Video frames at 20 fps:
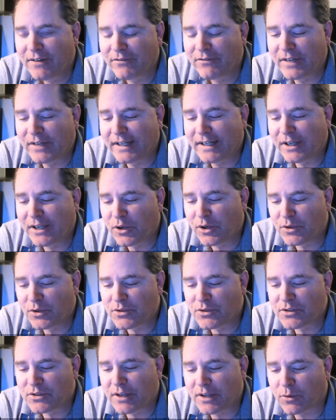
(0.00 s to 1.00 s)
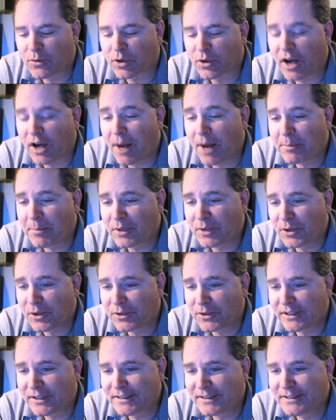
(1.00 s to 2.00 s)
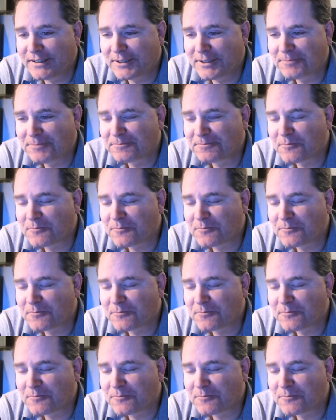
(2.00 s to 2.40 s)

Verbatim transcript: videos that were uploaded